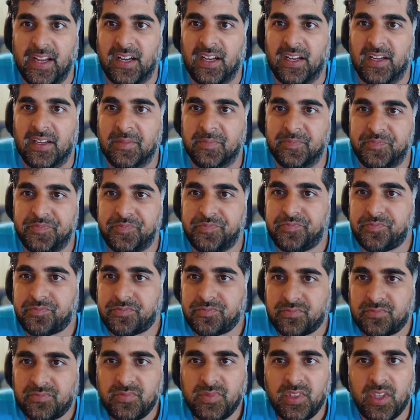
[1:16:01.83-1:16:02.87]
Um,
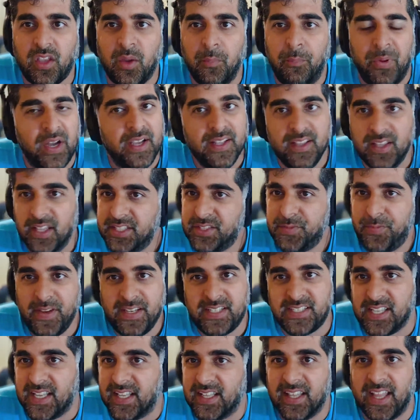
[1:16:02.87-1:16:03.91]
but let's
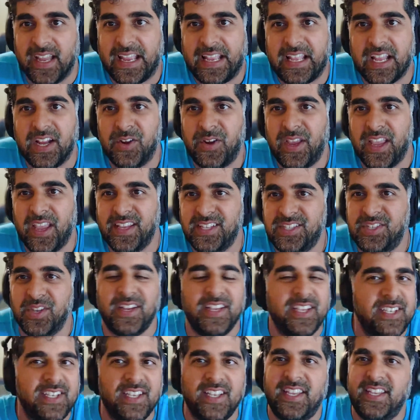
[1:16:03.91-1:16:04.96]
fix it. Like, okay, so
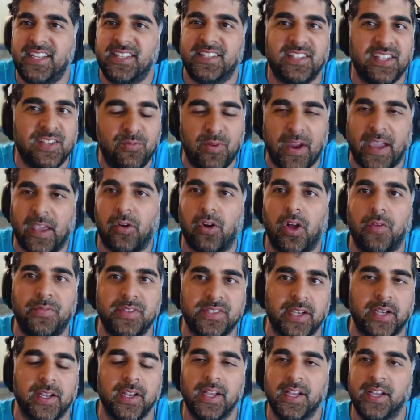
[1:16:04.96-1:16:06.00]
he he he rattled off. He's
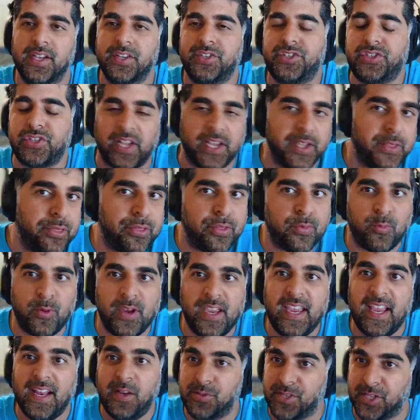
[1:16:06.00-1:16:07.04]
like slide three,
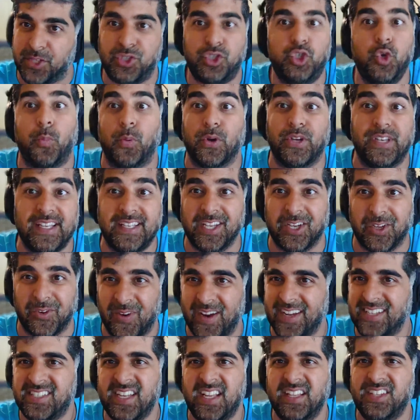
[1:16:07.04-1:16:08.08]
and he's like super detailed,
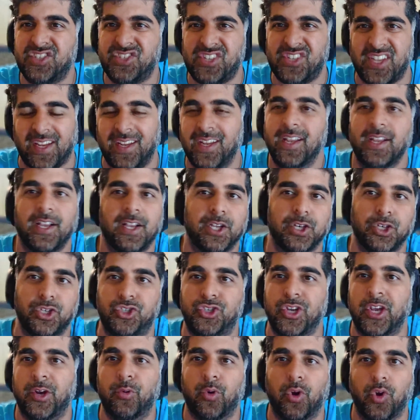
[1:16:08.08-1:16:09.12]
right? It's not just like
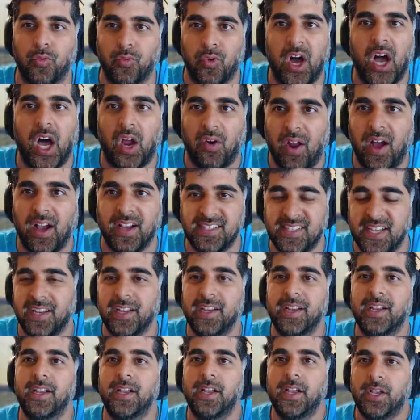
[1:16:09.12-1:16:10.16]
general rah rah. He's like
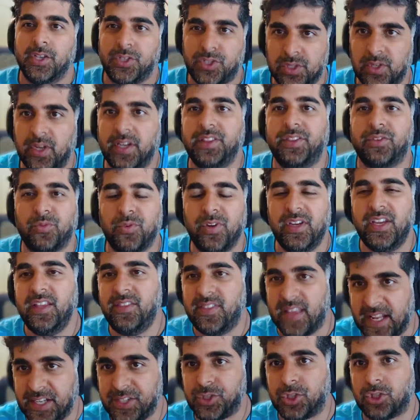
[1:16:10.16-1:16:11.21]
slide three.
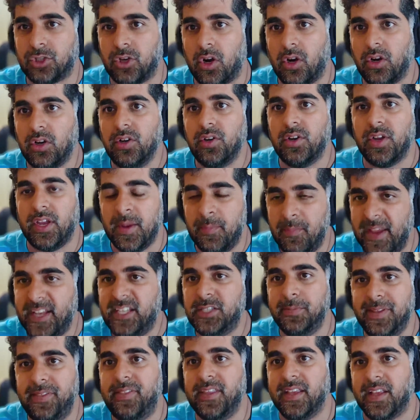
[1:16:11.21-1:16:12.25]
That chart it makes
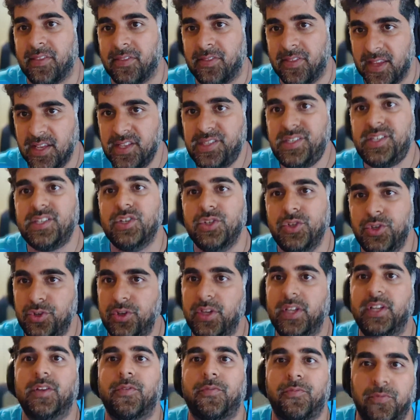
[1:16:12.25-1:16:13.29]
me think this. You
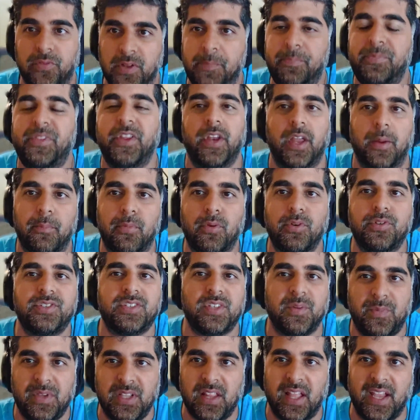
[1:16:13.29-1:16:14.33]
need to flip the numbers
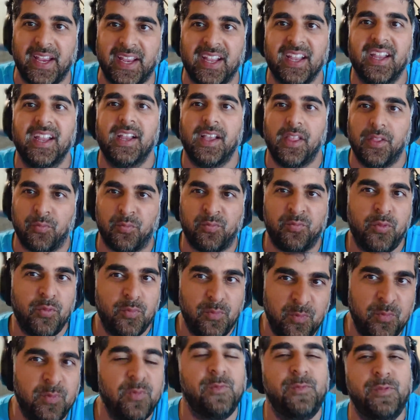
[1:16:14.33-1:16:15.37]
to be like
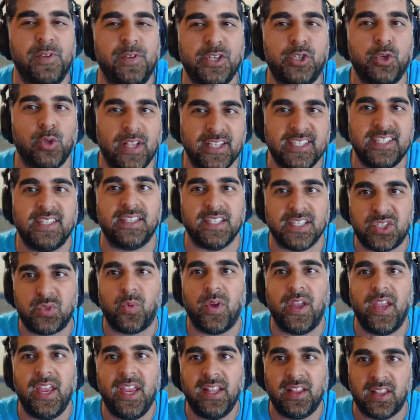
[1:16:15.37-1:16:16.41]
visualize it this
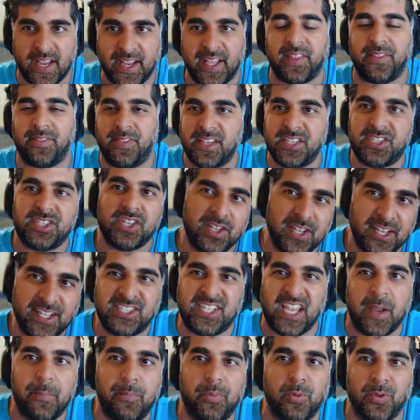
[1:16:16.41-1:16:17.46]
way, like this
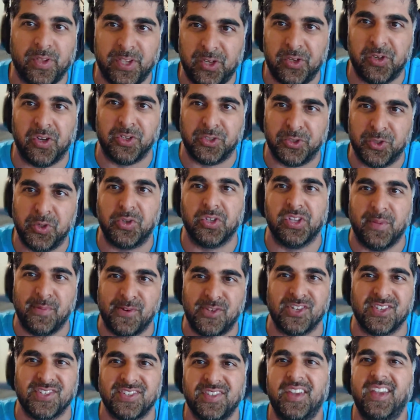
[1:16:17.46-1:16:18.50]
example here on Google
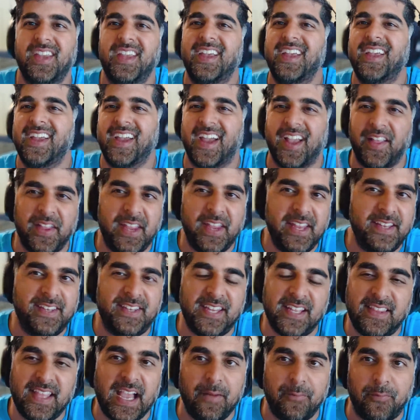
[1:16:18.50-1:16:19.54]
Images. And he
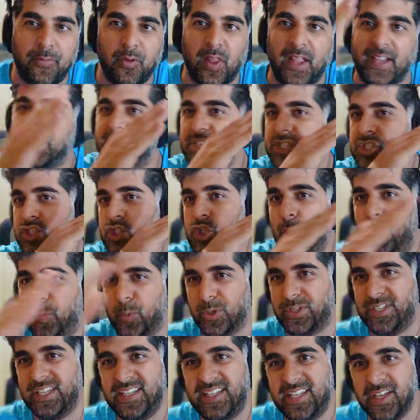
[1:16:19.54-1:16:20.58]
did that for like this super
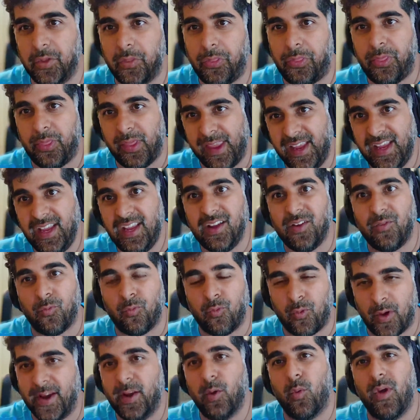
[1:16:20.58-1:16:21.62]
detailed thing
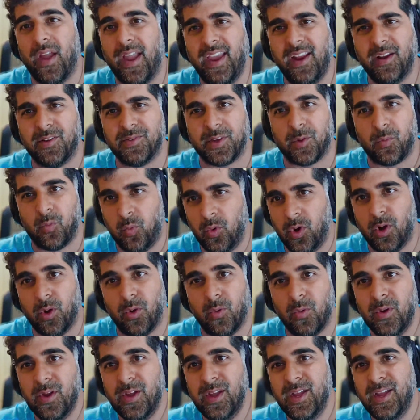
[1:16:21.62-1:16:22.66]
right away, and I was like,
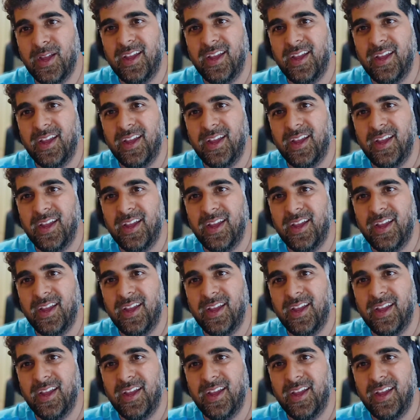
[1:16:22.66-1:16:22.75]
whoa.